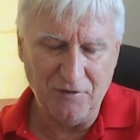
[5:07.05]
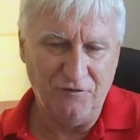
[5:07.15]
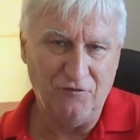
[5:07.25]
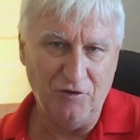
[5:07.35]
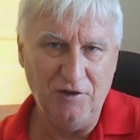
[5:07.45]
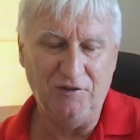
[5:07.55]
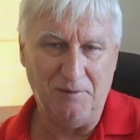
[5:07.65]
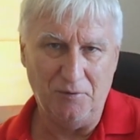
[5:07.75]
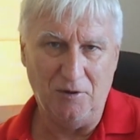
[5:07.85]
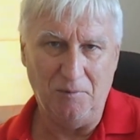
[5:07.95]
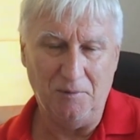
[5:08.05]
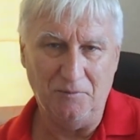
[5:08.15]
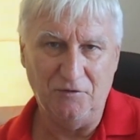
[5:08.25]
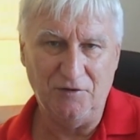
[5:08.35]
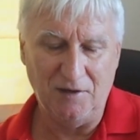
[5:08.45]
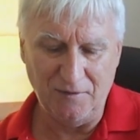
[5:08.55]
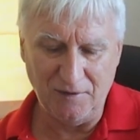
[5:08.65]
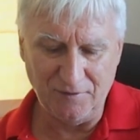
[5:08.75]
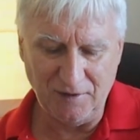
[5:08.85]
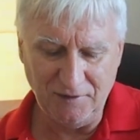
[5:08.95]
these freezing problems, and
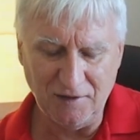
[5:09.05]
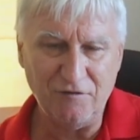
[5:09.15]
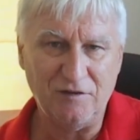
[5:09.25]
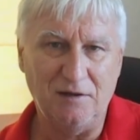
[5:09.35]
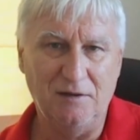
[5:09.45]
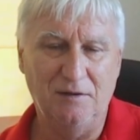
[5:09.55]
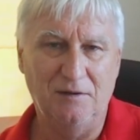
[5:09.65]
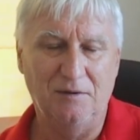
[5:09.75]
that they never